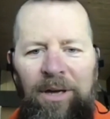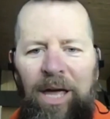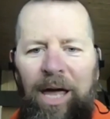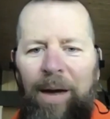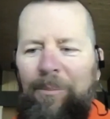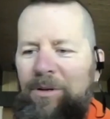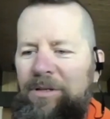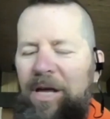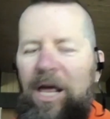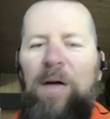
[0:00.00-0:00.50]

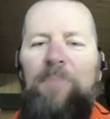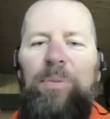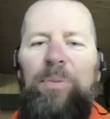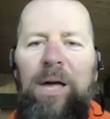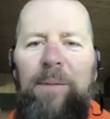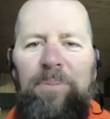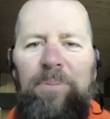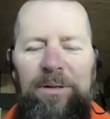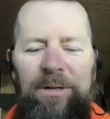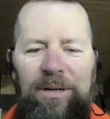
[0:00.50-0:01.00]
And we say, "Hey,
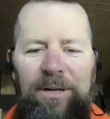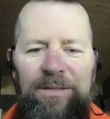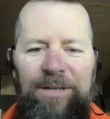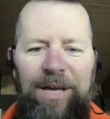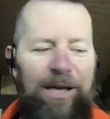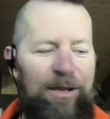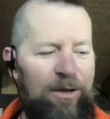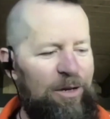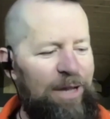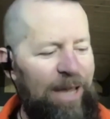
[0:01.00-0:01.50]
Blimp,"
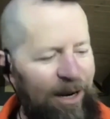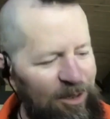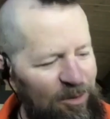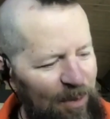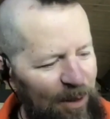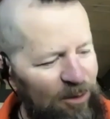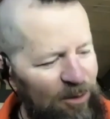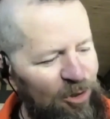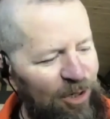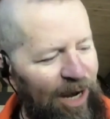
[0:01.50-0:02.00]
because he had a
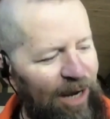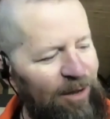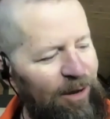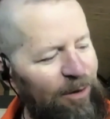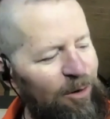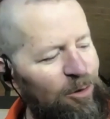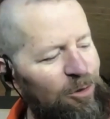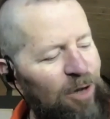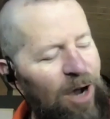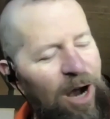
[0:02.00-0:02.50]
special channel.
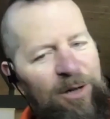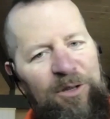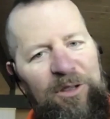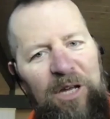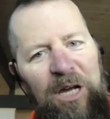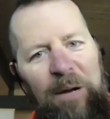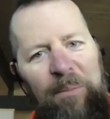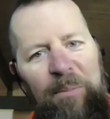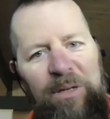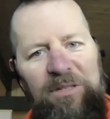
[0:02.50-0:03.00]
I'd go talk
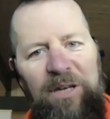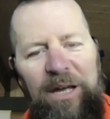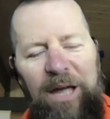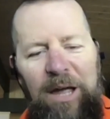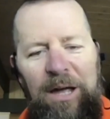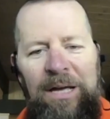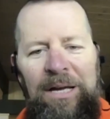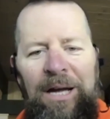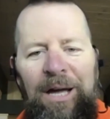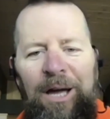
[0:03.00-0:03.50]
to him and say,
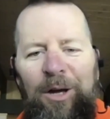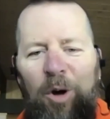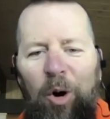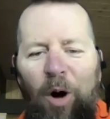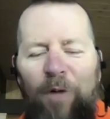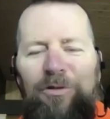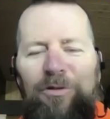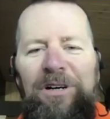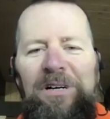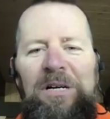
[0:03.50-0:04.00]
"Hey, go
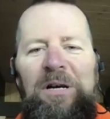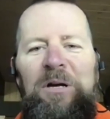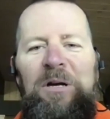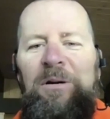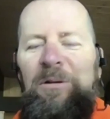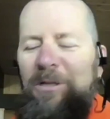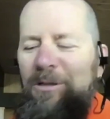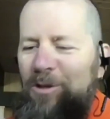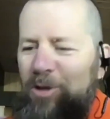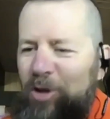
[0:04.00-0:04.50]
over,
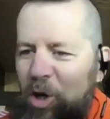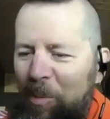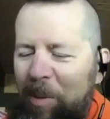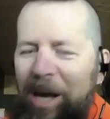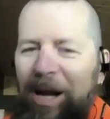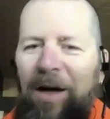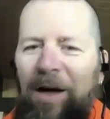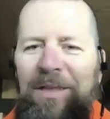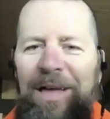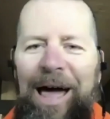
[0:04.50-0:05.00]
zoom
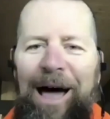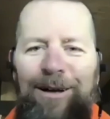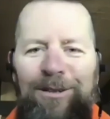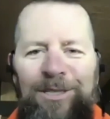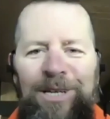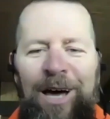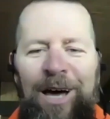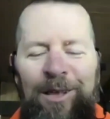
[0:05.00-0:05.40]
in on the outside